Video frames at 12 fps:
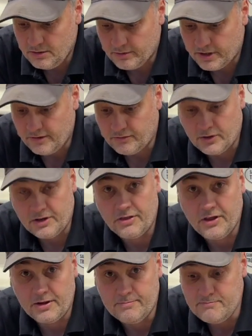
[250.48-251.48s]
recovery in
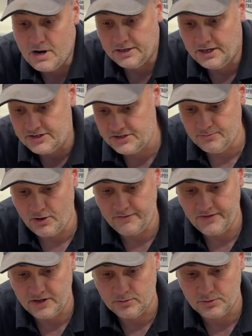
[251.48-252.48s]
thick mud, actually my
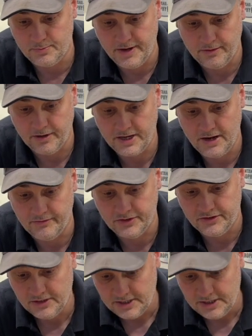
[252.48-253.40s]
vehicle was being recovered